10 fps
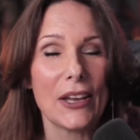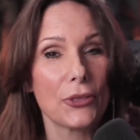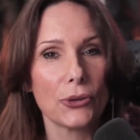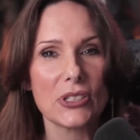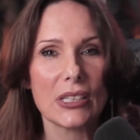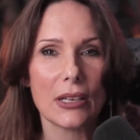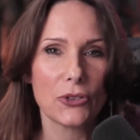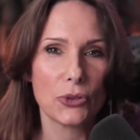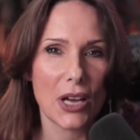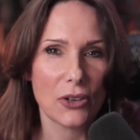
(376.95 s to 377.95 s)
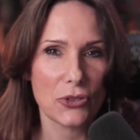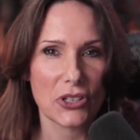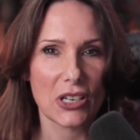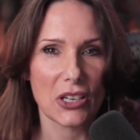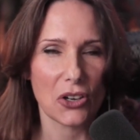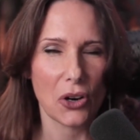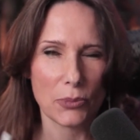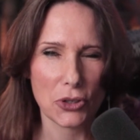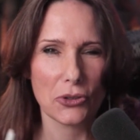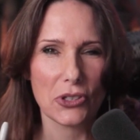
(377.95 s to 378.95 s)
thirteen hundred dollars in a year. I'm
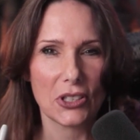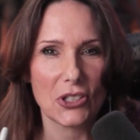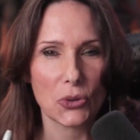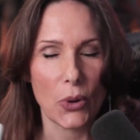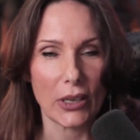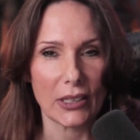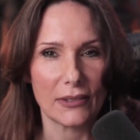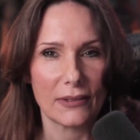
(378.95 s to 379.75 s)
sure you can swing it.